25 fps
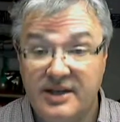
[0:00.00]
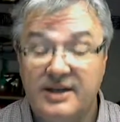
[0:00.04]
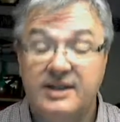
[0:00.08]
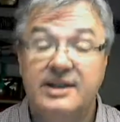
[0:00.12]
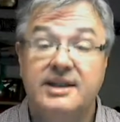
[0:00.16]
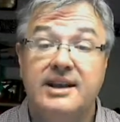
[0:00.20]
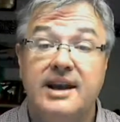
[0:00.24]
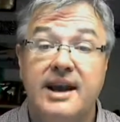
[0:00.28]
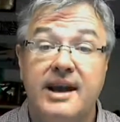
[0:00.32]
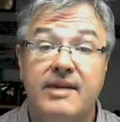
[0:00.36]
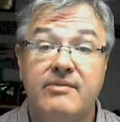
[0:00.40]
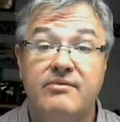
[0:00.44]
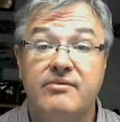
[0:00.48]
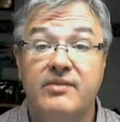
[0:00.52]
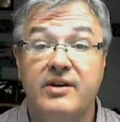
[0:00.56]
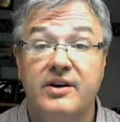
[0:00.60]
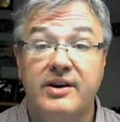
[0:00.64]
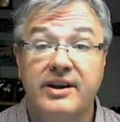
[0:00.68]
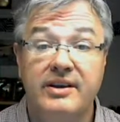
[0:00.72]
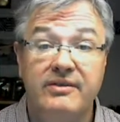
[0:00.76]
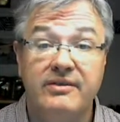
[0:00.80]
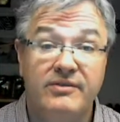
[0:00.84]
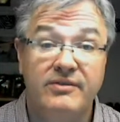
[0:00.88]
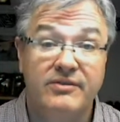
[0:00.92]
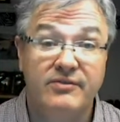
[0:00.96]
a time where
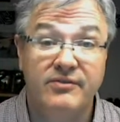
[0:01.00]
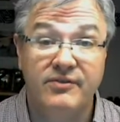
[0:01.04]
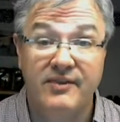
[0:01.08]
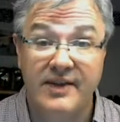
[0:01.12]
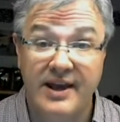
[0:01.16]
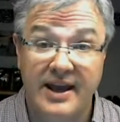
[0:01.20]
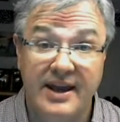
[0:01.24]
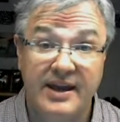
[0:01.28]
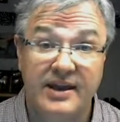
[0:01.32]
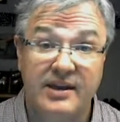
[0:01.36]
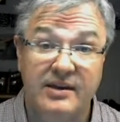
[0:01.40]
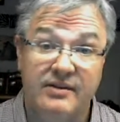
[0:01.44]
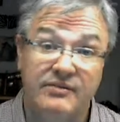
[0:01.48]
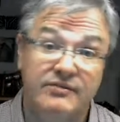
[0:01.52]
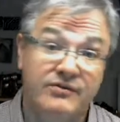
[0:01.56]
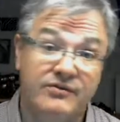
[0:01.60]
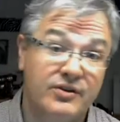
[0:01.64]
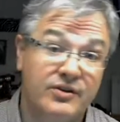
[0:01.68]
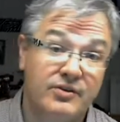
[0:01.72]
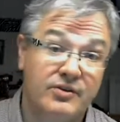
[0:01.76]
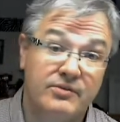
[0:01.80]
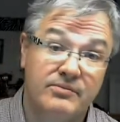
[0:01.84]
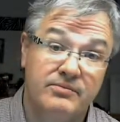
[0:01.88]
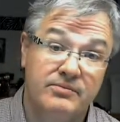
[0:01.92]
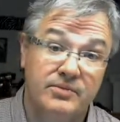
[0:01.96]
even flying
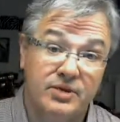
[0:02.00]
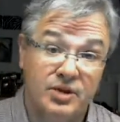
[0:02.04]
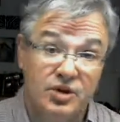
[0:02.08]
from